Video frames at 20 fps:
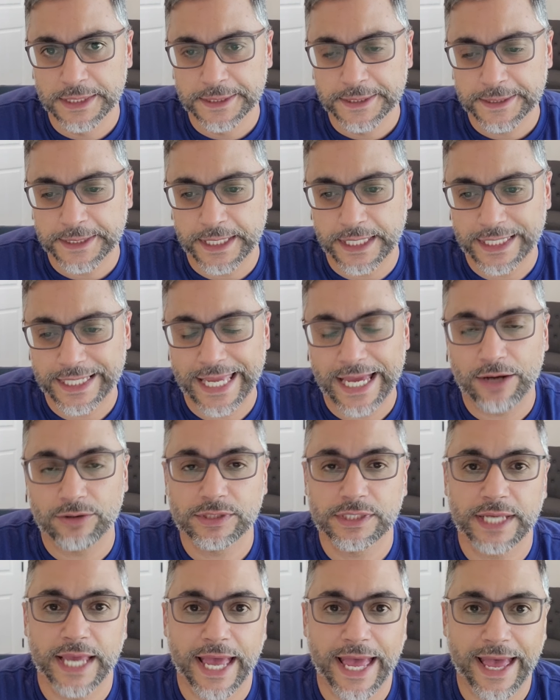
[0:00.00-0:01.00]

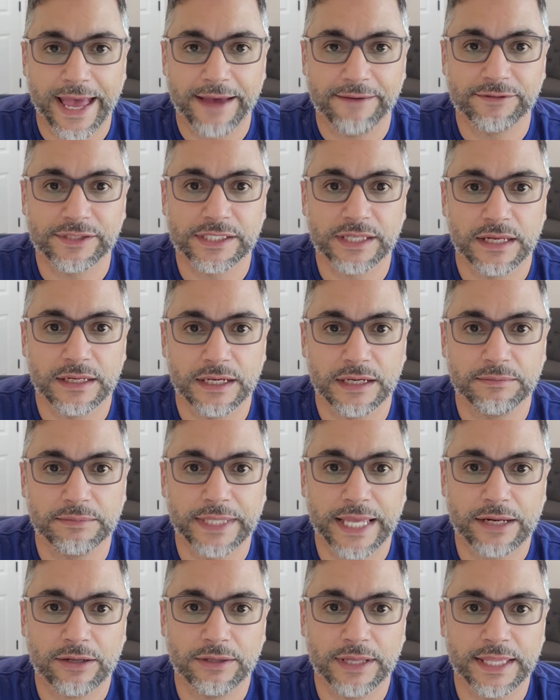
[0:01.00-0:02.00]
account to have set up.
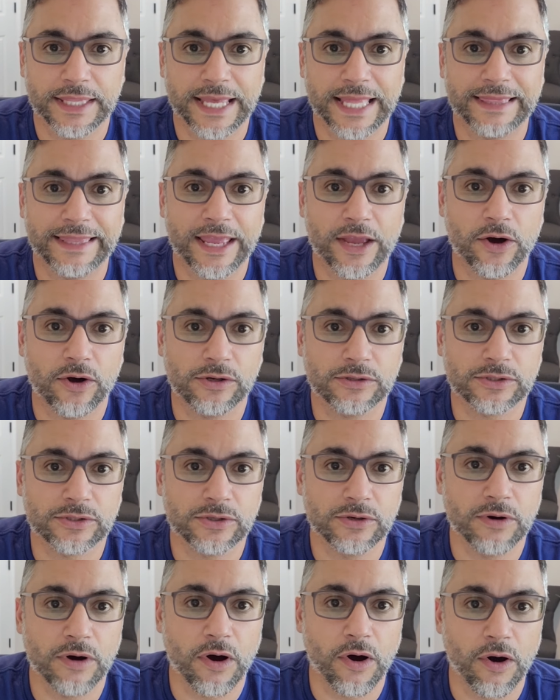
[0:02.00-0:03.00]
Not only that, they
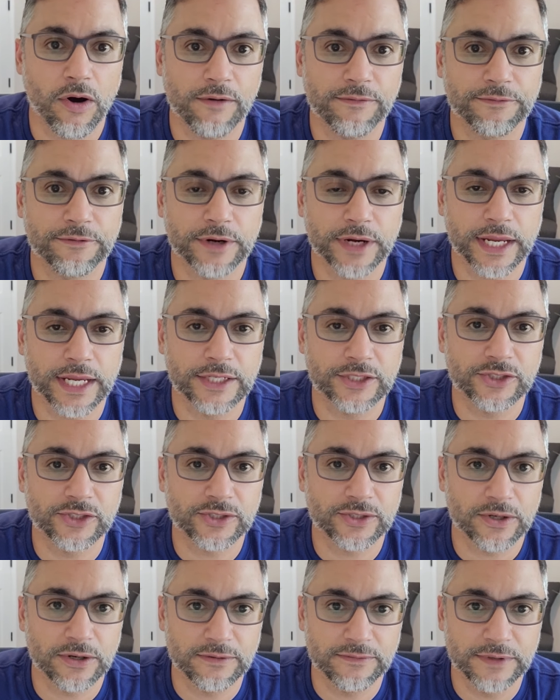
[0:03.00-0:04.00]
also offer a
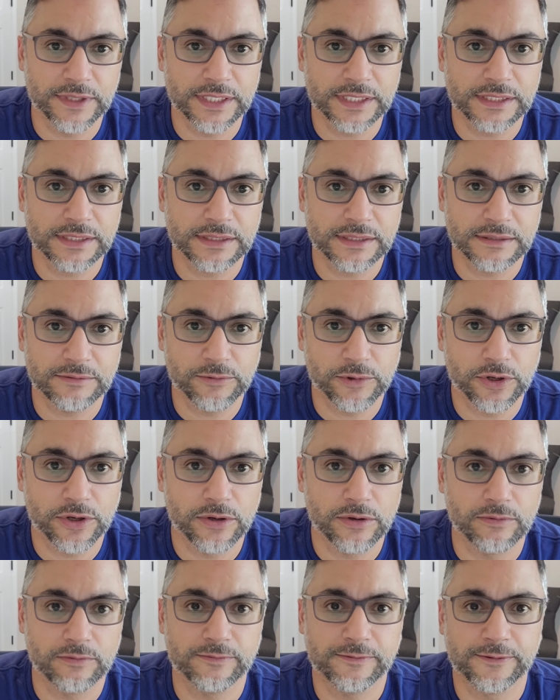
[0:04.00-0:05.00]
service
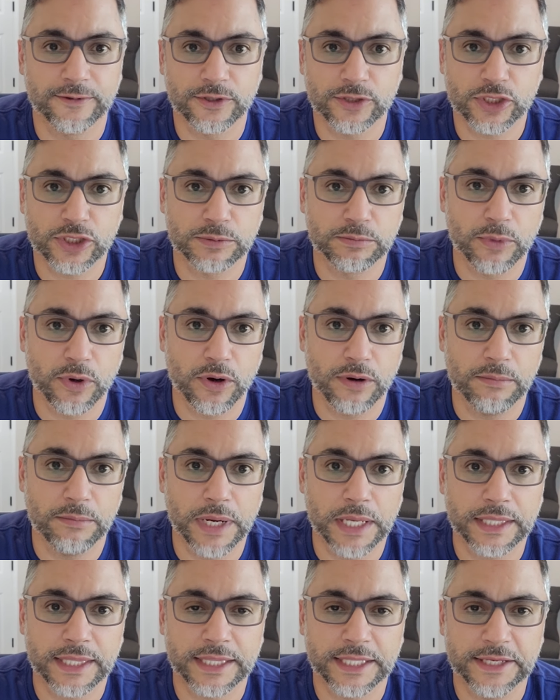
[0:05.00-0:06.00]
where for a small
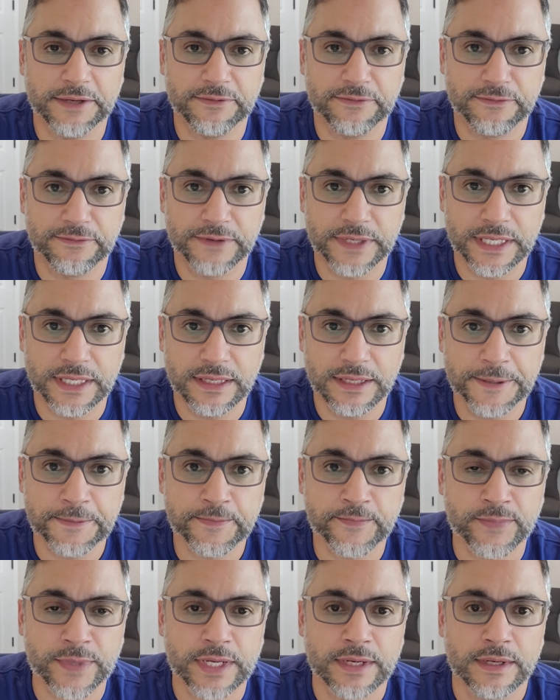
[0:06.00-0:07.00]
monthly fee,
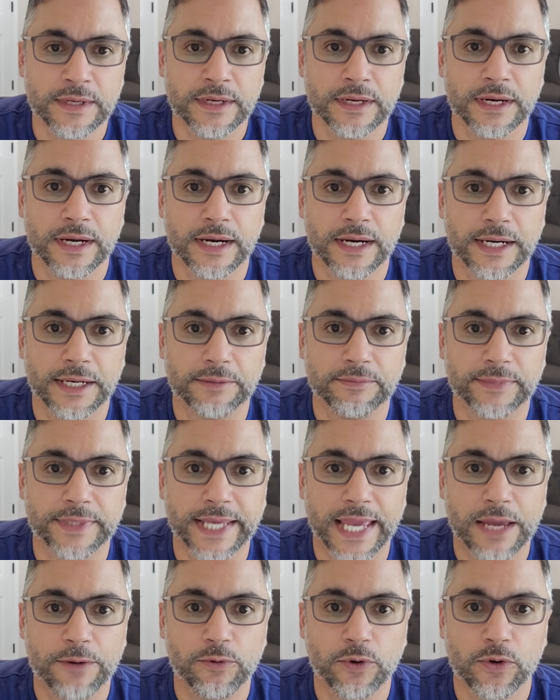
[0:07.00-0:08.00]

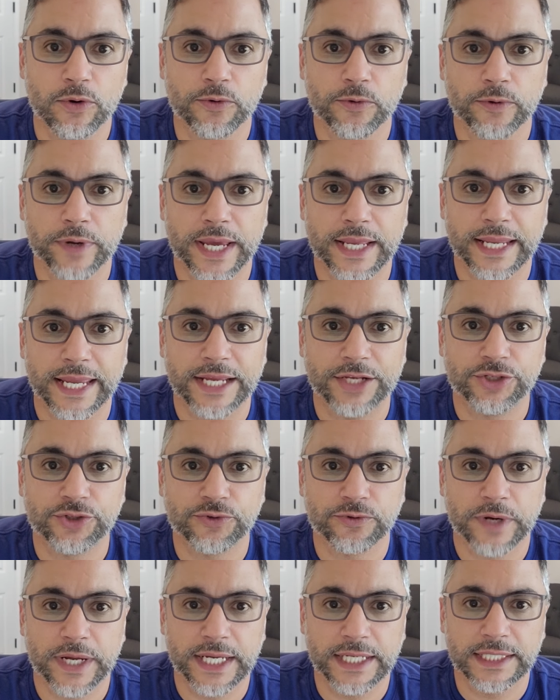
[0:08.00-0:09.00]
they will create a
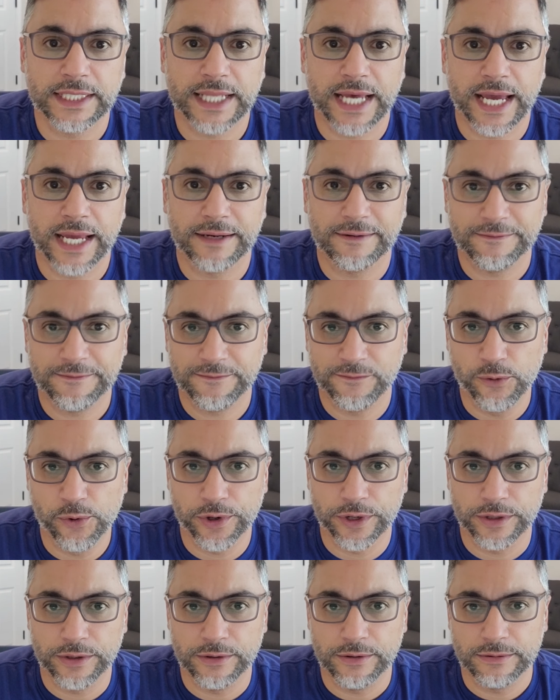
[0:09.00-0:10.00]
trade line
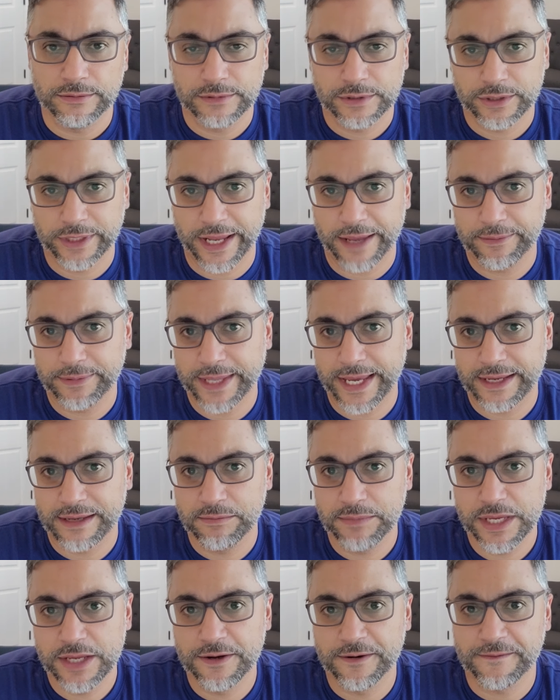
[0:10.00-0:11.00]
for you. So that
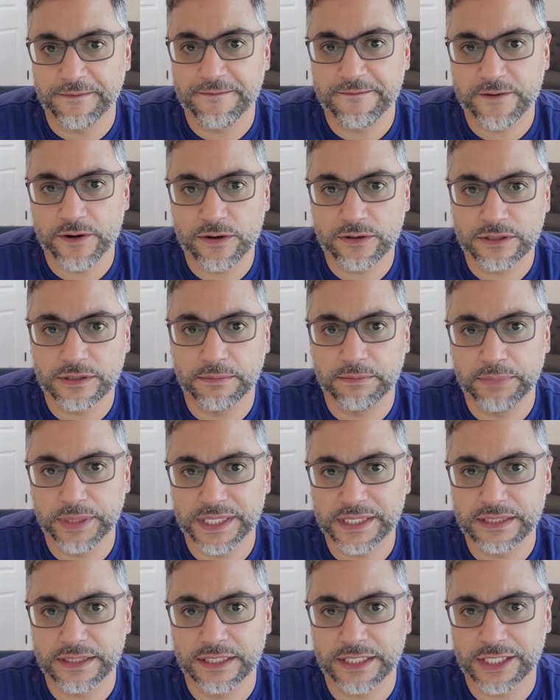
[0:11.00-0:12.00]
can be your first
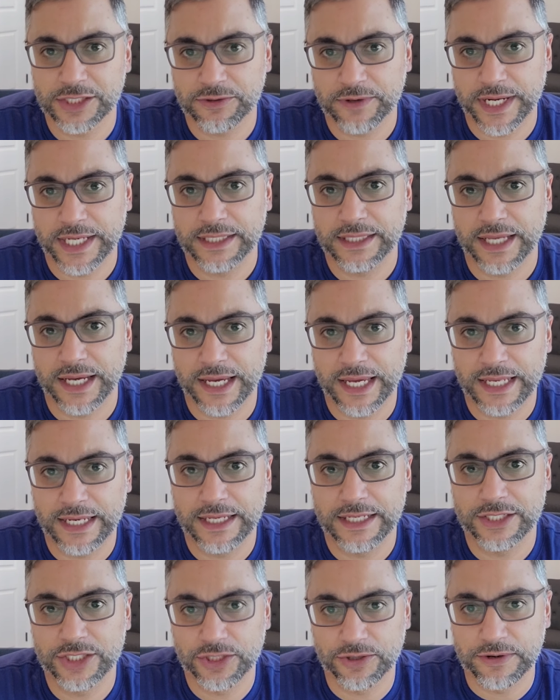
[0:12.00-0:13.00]
business trade line
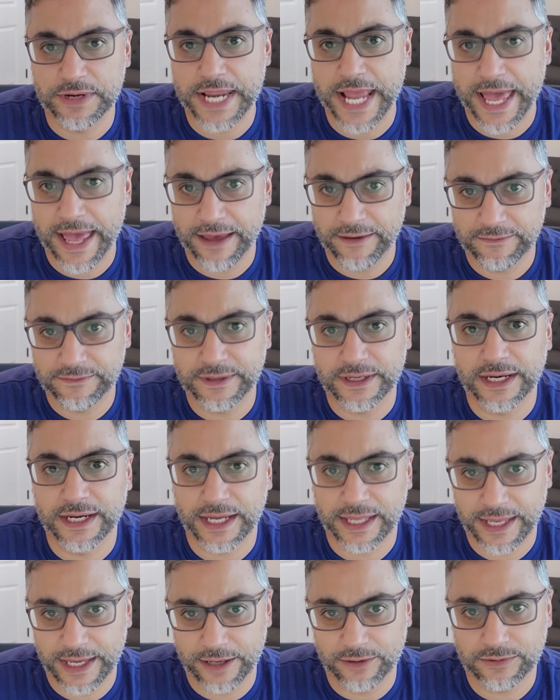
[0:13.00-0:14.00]
is your NAV
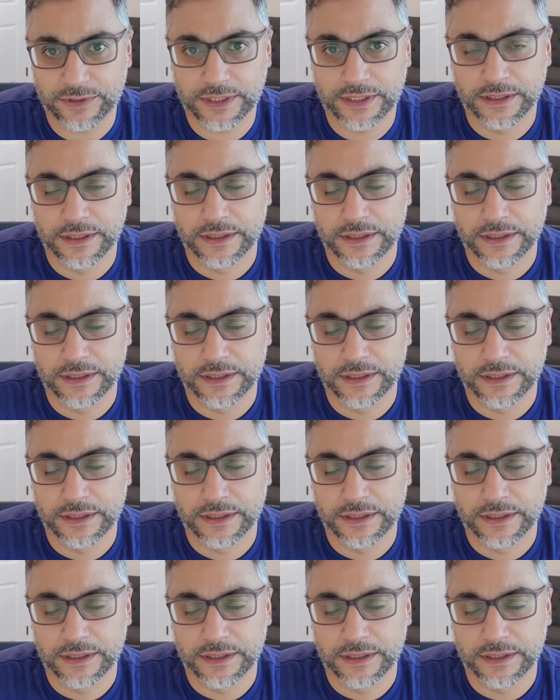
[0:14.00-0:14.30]
account.